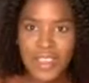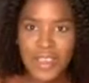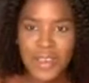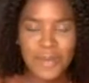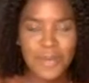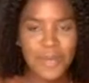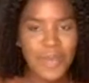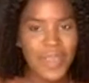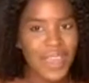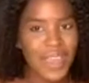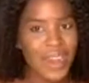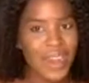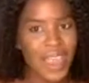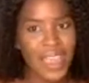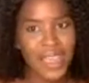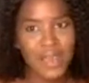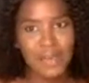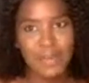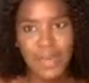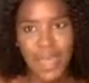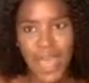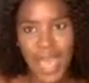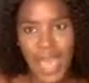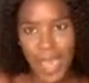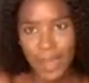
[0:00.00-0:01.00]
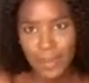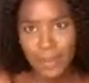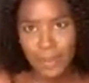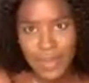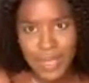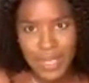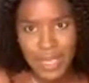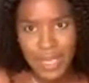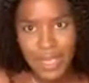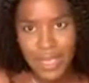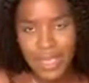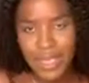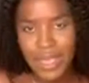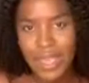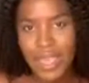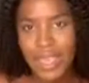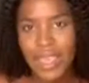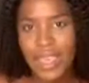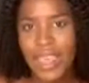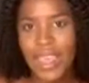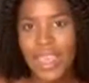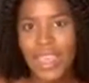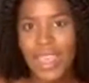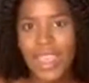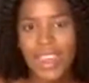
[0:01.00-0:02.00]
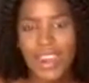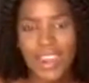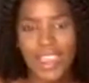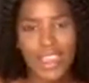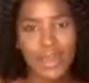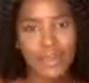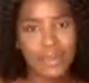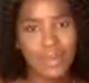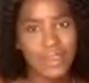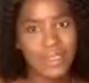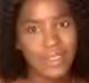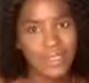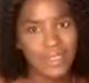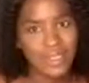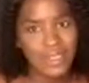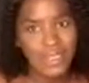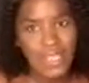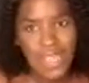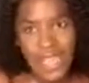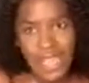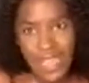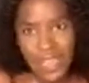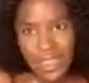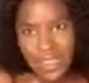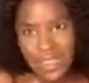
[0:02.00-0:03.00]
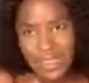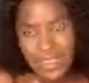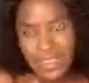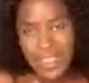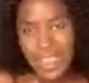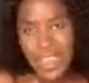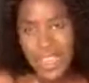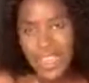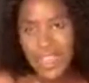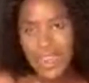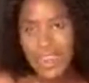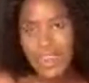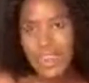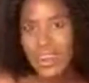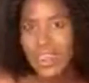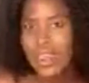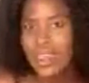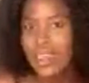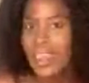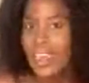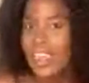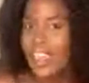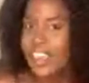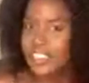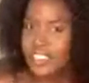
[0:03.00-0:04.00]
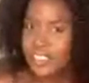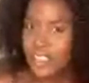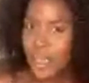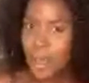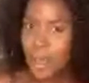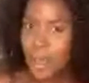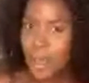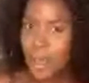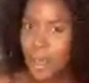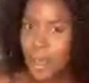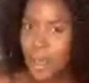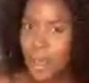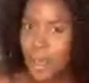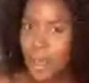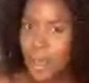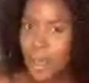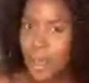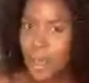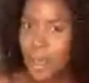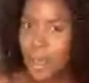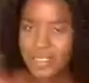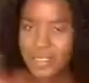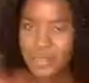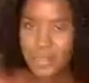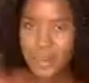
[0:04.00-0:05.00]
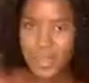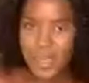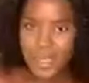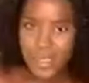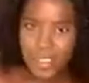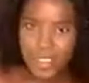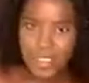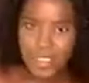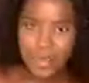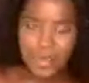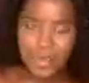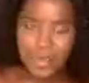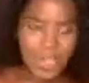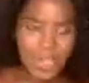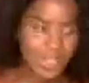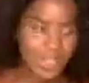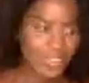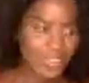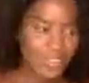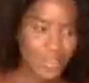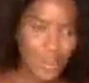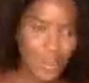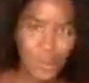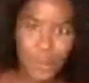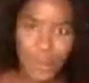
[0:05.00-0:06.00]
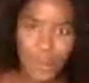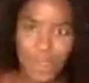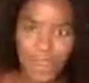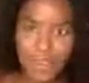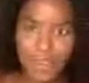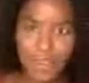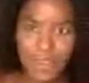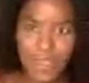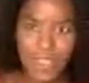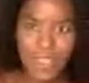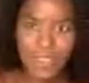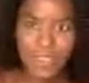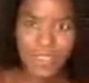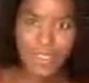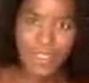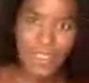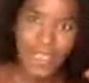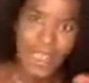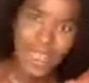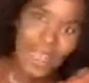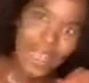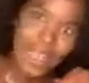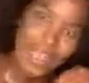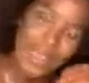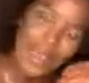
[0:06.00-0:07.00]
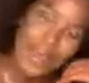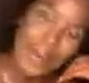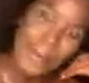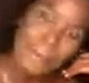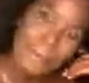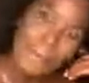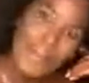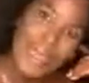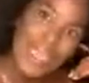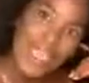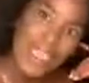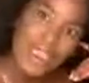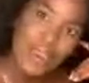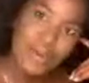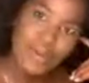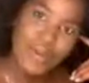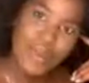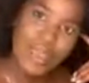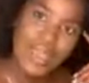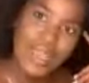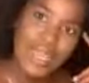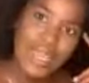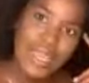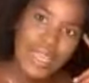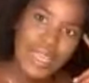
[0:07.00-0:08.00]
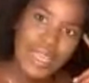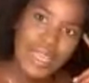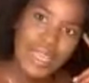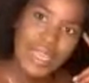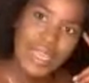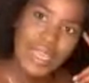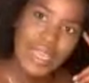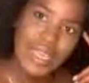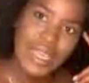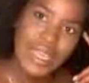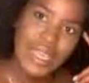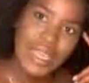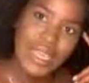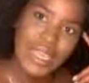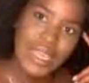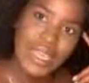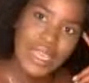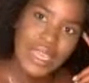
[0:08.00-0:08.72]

and I am happy and I am content. And it's not perfect. Believe me, it's not perfect. Like, it really isn't. But